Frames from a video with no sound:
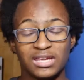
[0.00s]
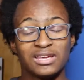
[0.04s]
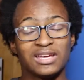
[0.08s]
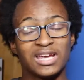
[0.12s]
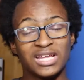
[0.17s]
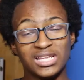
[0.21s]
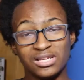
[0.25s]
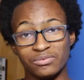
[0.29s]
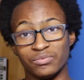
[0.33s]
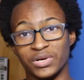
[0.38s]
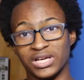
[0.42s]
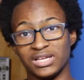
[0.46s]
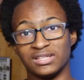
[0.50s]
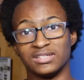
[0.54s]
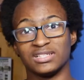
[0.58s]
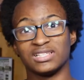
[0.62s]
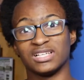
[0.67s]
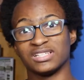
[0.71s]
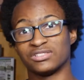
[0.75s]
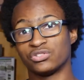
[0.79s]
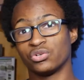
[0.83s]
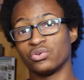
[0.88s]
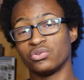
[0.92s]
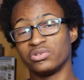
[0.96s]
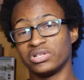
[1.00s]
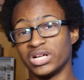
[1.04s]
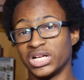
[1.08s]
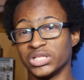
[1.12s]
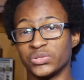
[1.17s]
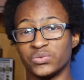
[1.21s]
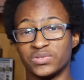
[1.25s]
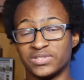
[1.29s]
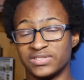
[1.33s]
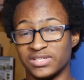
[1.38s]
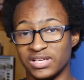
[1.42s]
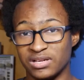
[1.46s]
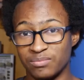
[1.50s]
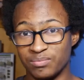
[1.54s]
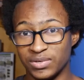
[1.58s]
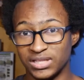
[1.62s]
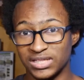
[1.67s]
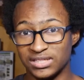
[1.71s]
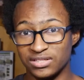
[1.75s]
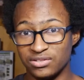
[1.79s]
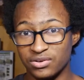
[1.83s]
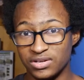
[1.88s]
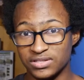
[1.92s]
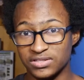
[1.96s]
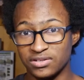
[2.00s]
Anyway, the Electoral College was set up in the U.S.